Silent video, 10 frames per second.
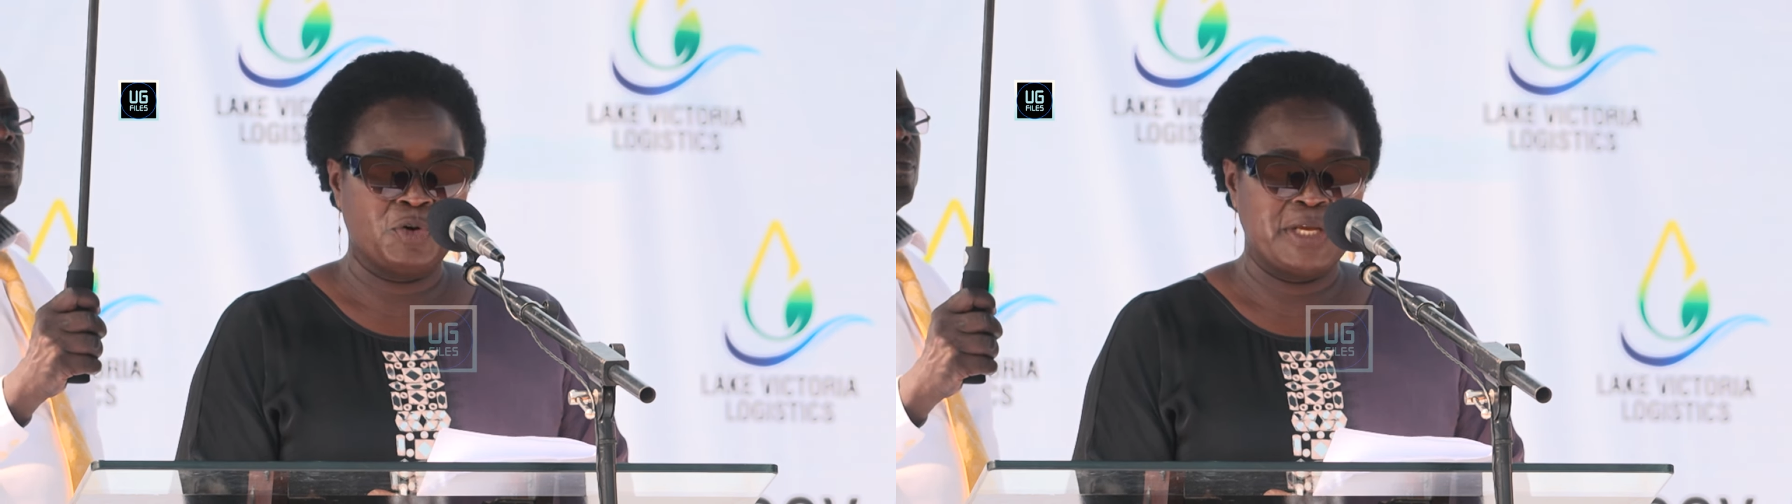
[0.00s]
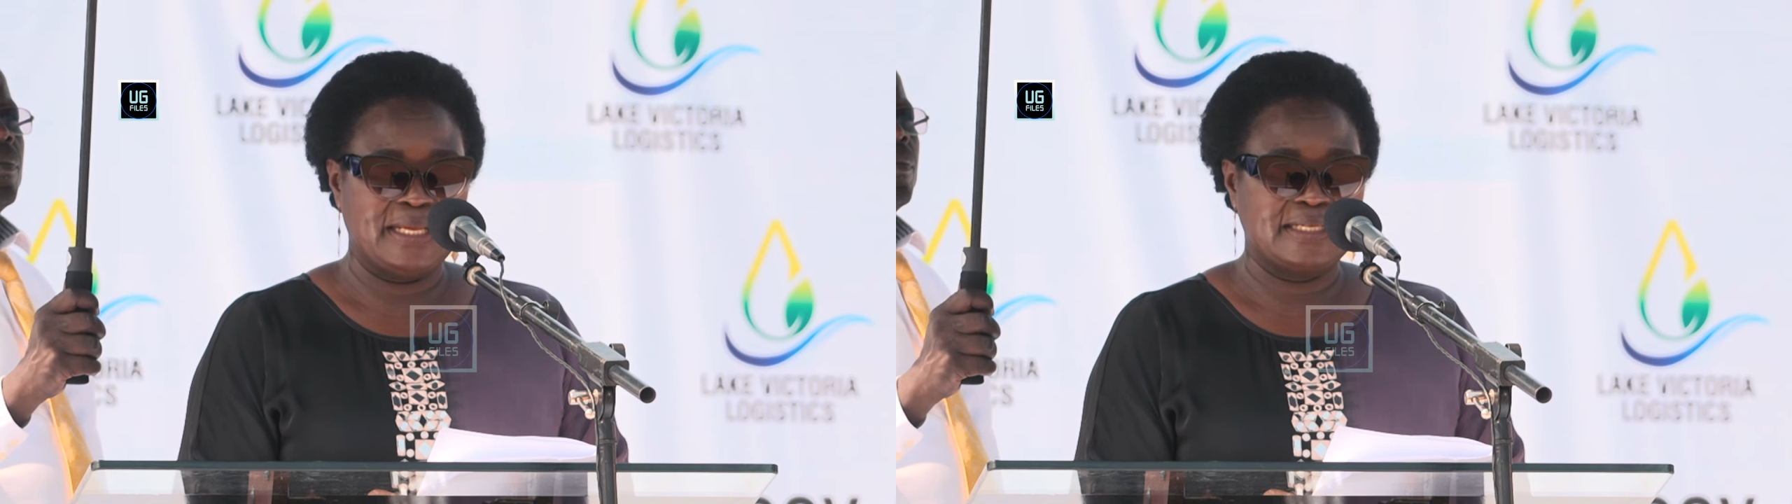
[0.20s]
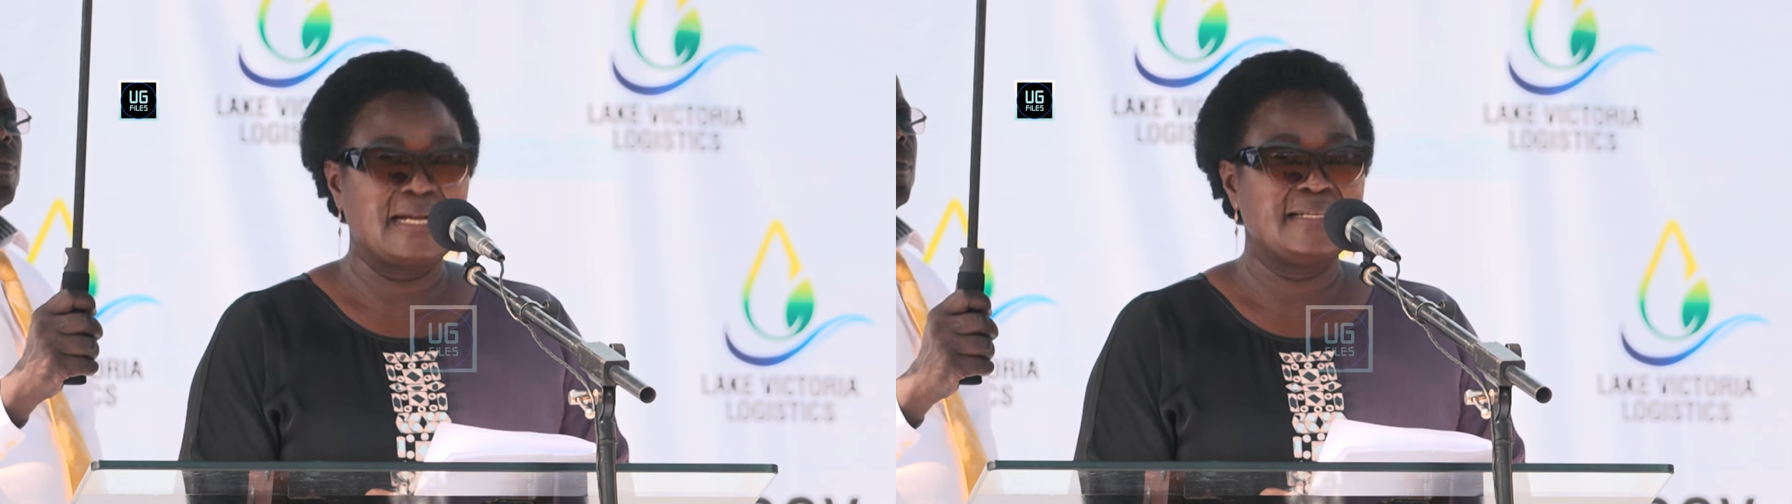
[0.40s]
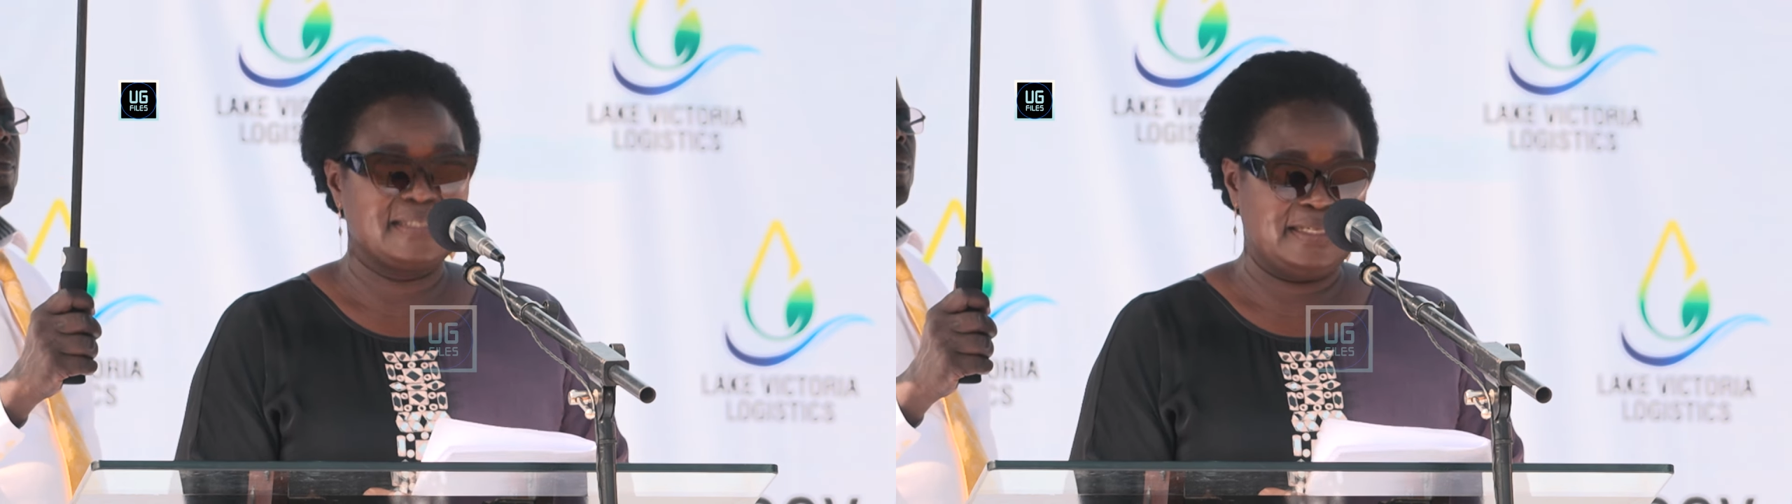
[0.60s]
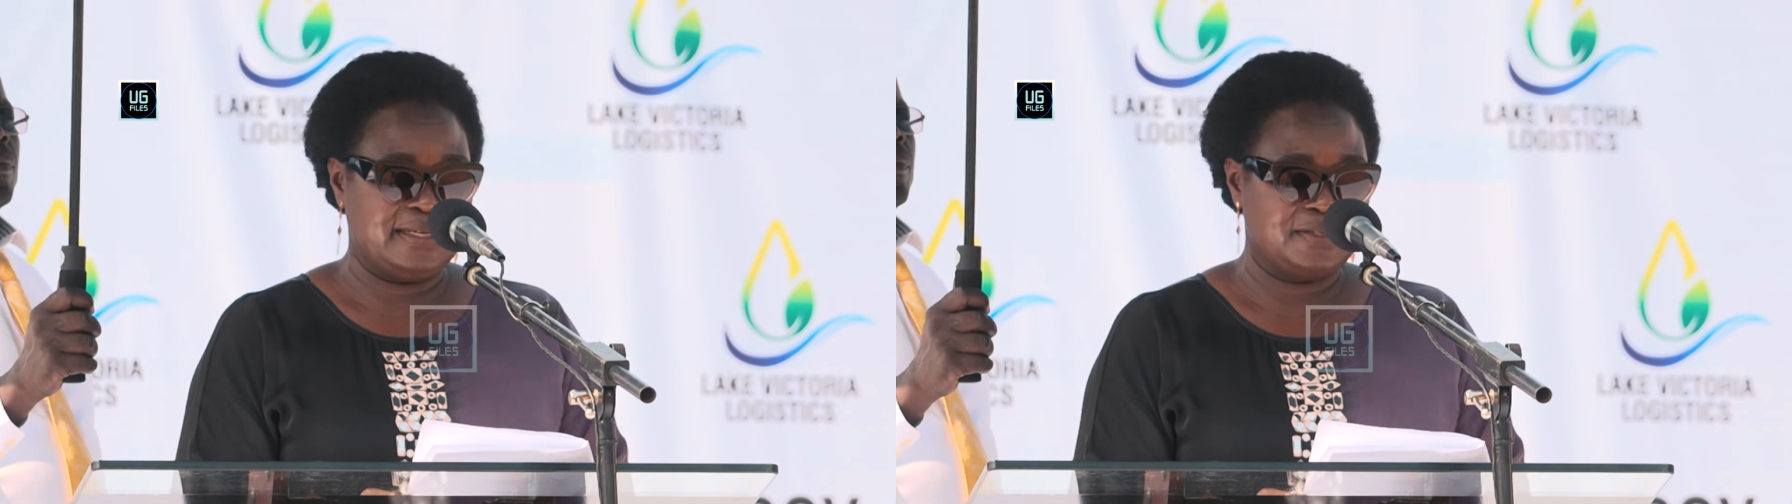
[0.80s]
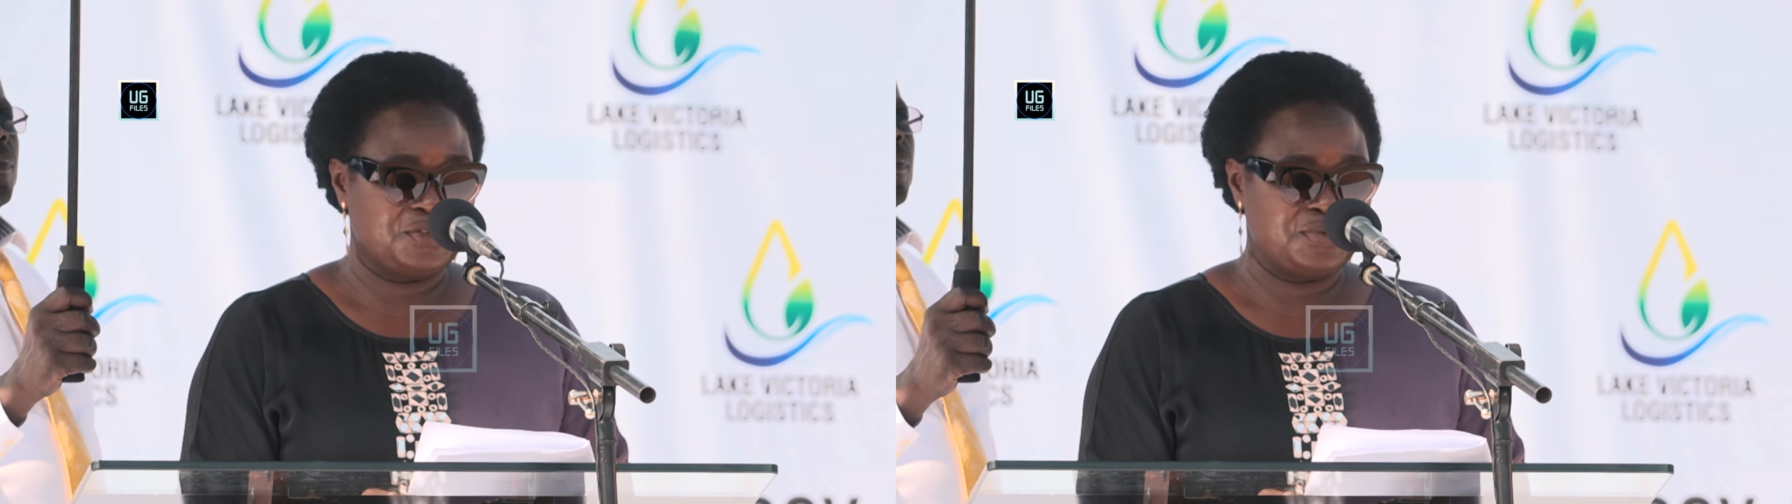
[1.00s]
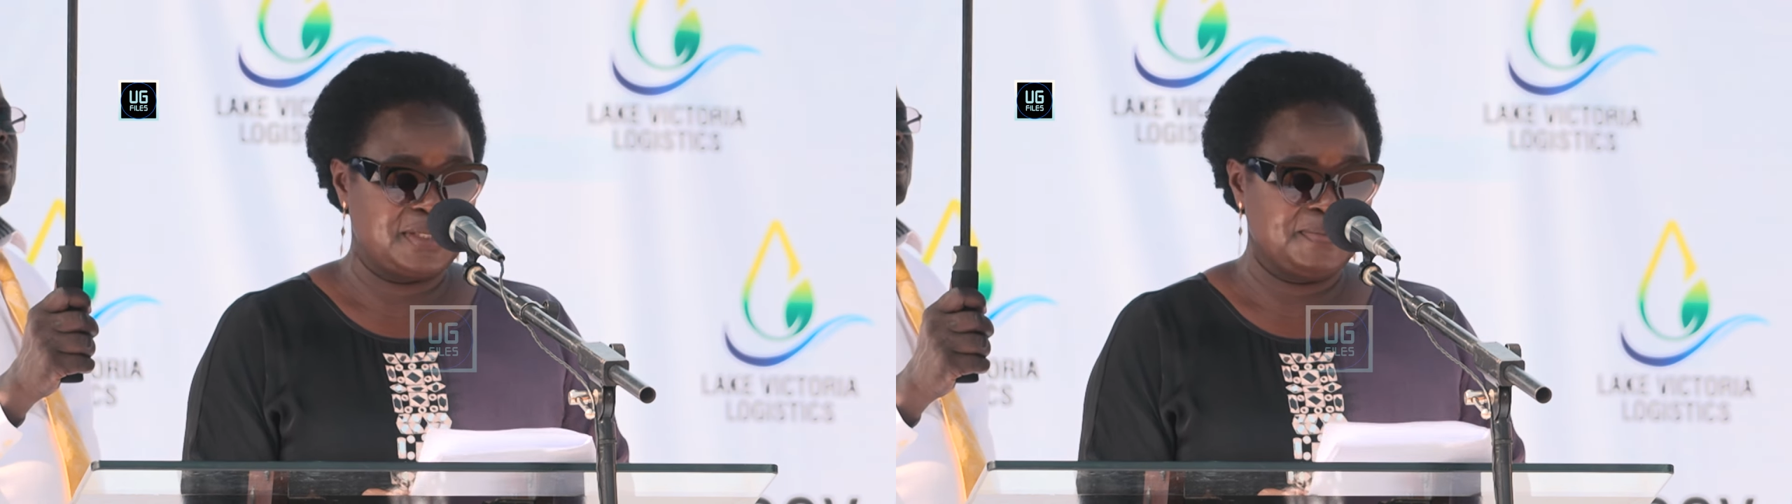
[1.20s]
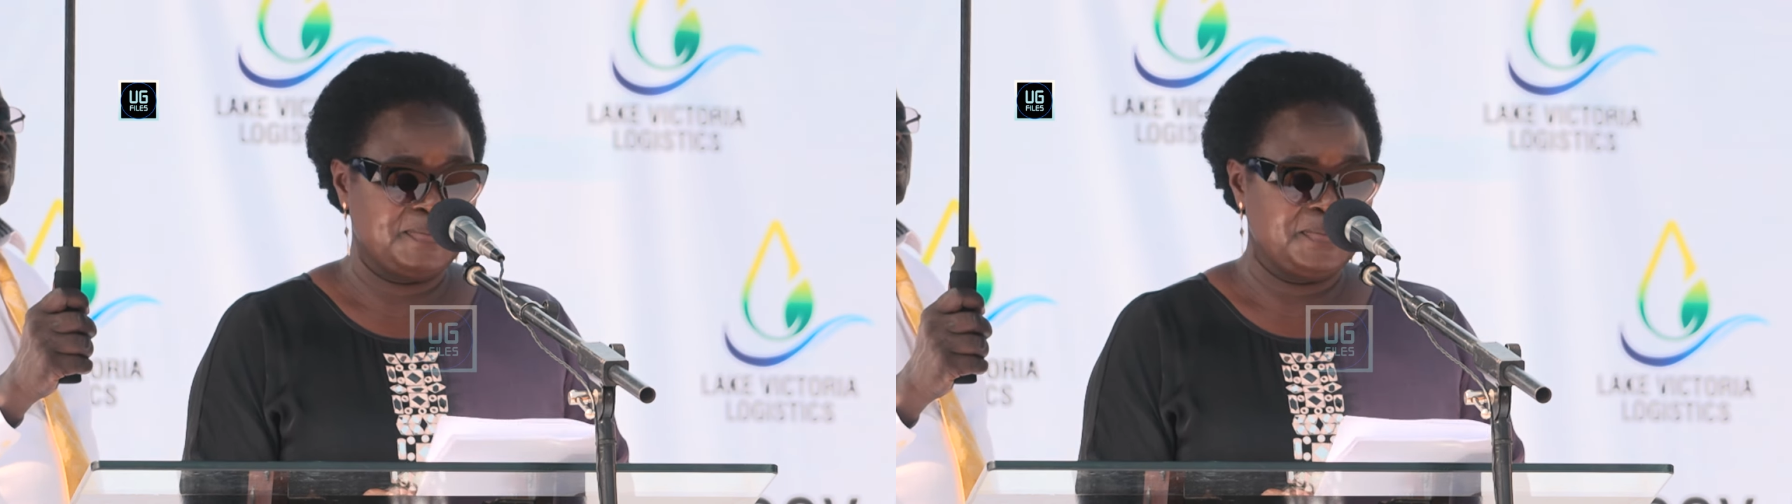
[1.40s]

oil and gas industry.